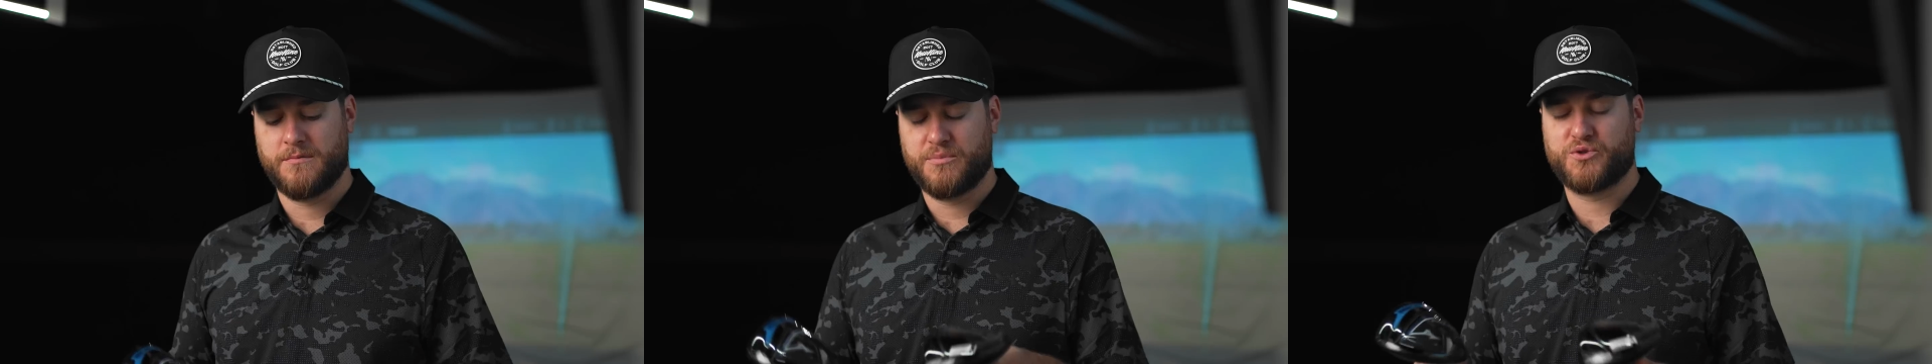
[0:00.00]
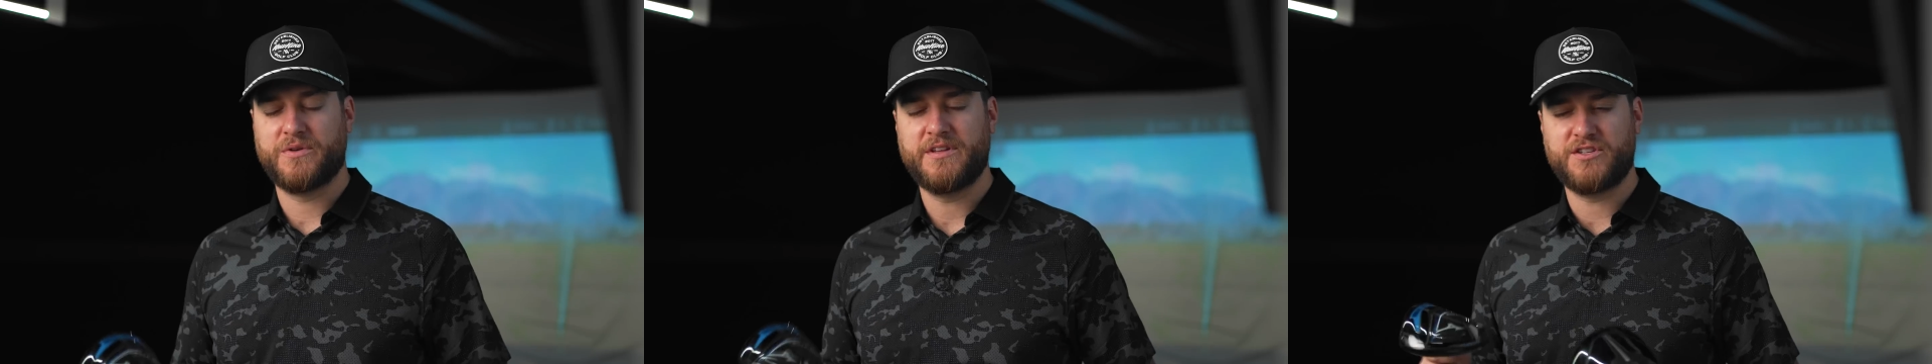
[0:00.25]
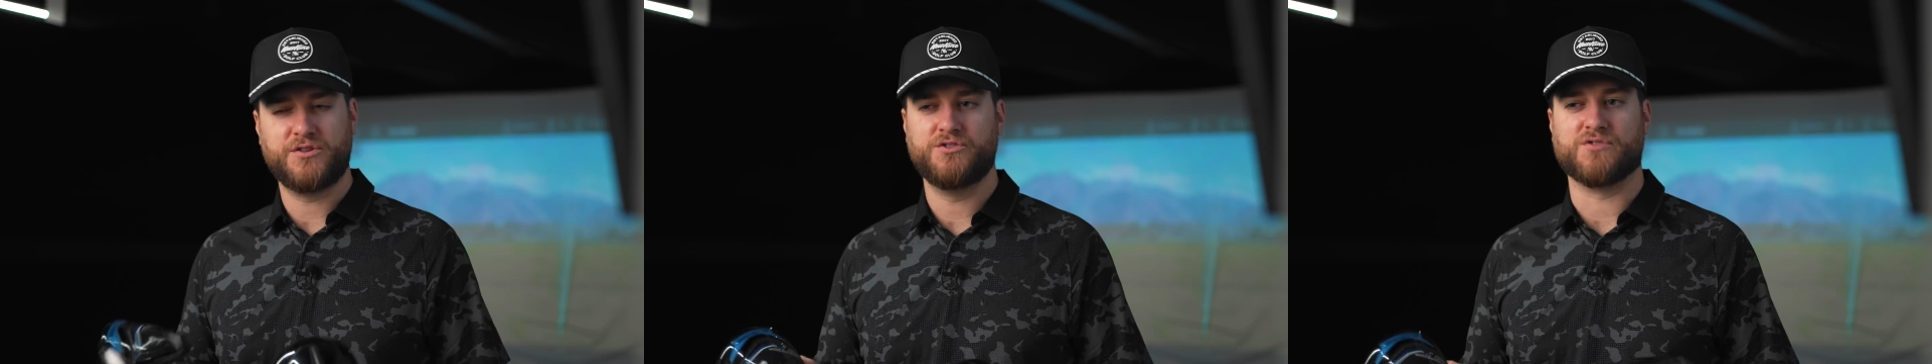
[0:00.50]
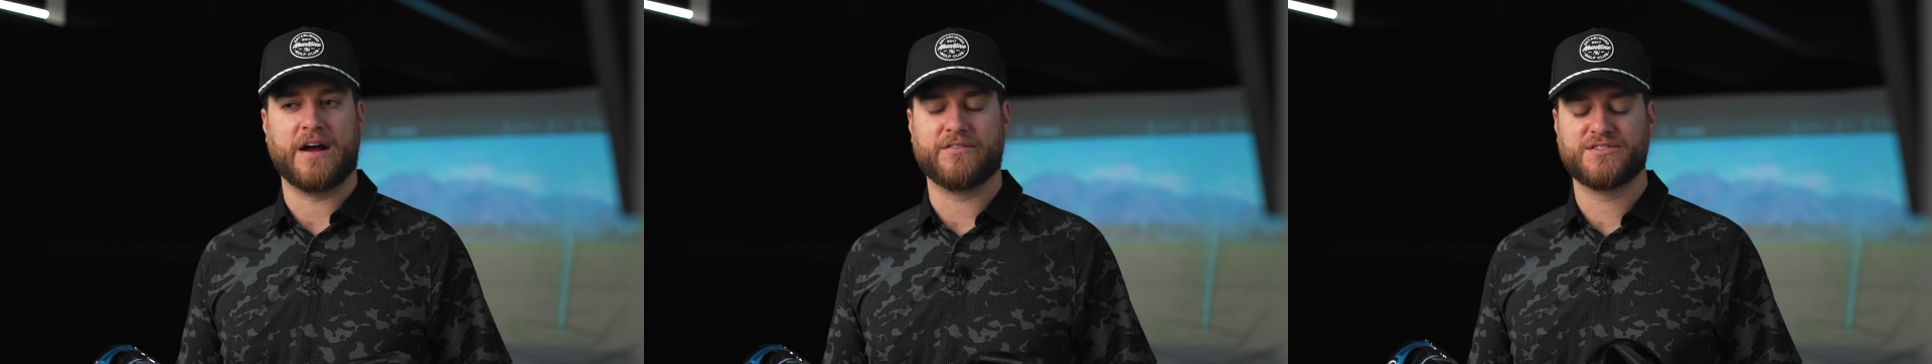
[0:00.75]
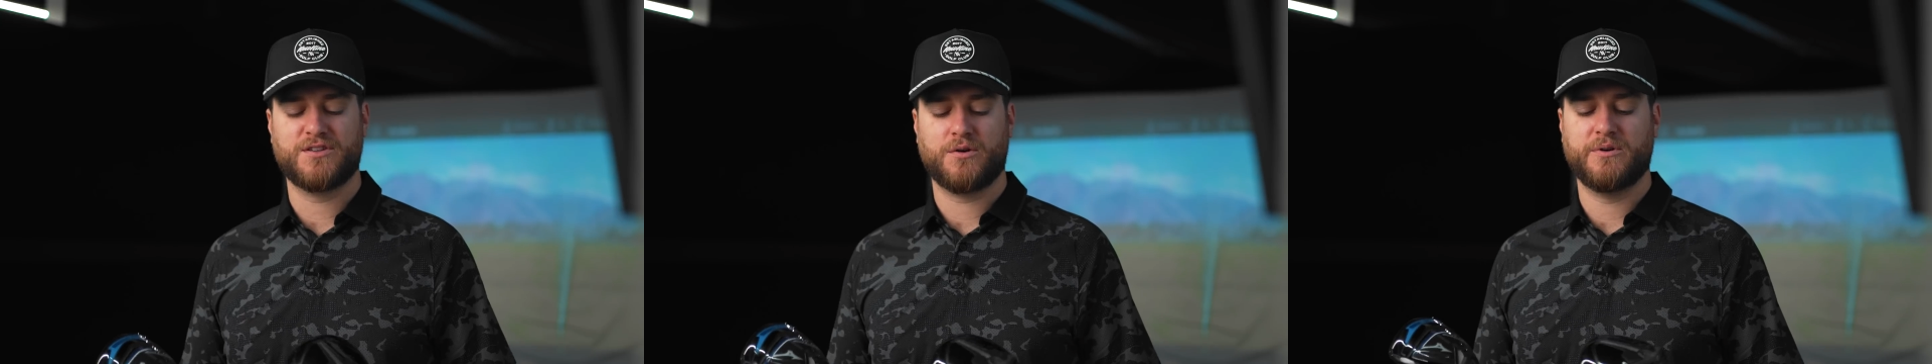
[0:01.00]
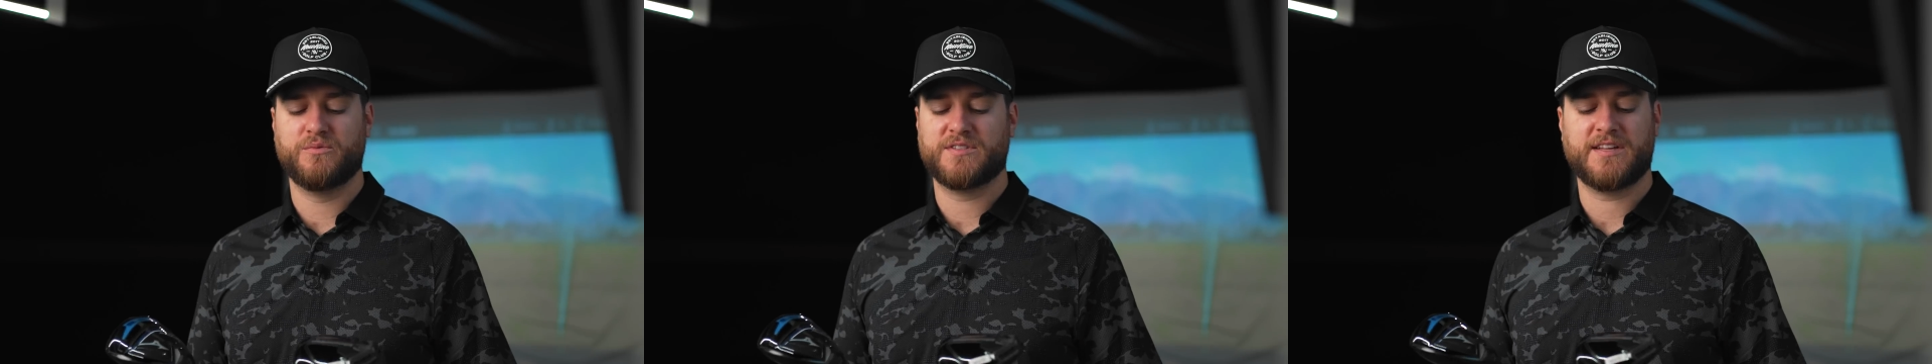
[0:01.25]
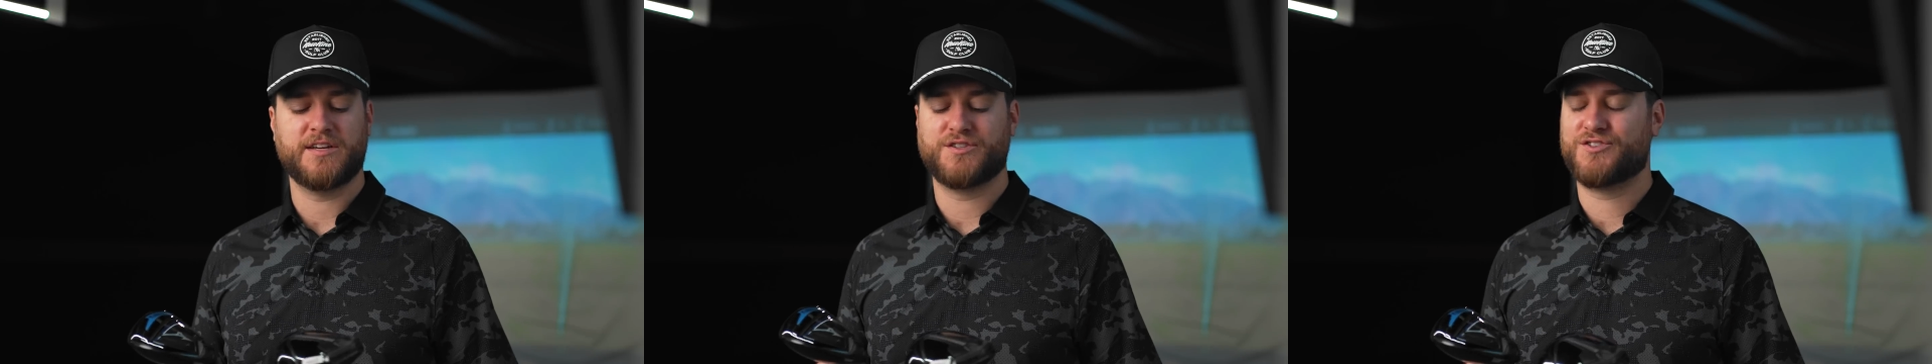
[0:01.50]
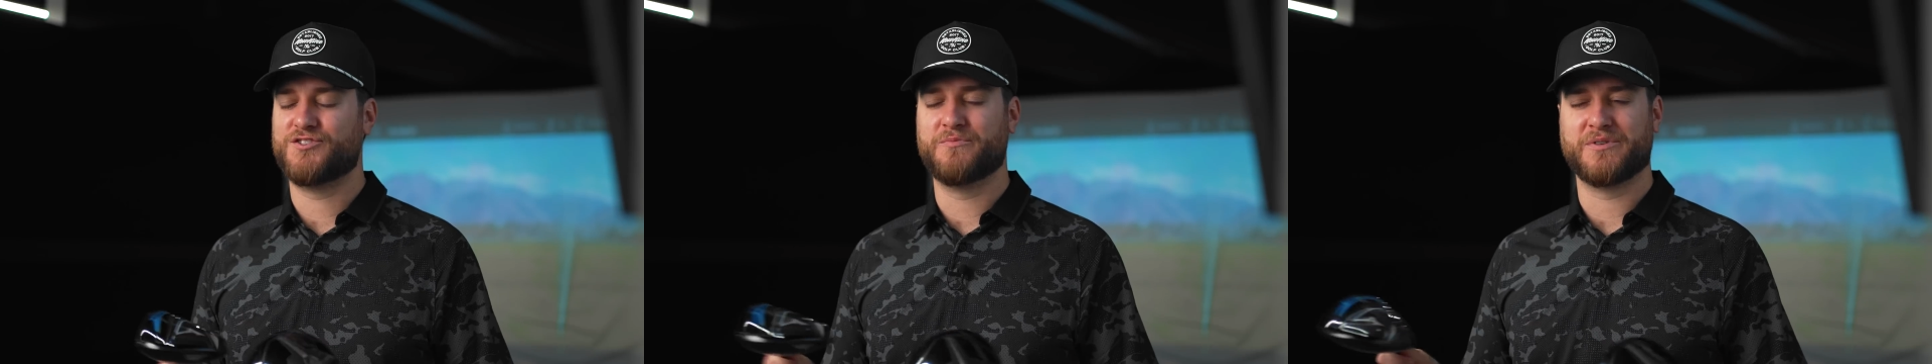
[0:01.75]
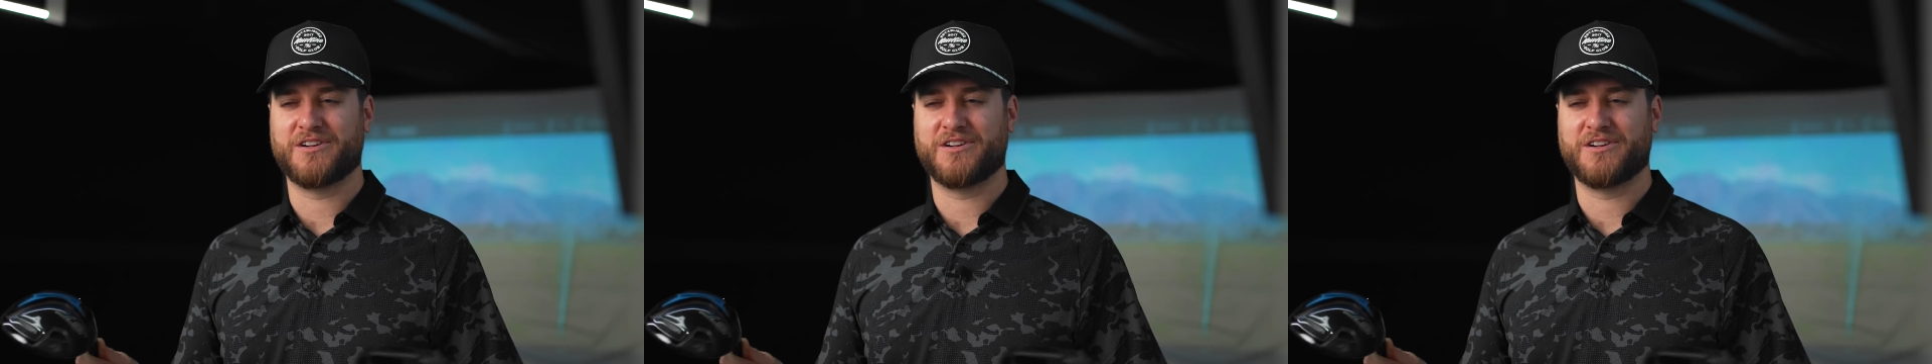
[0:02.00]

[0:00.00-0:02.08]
Between these two drivers though, it was like super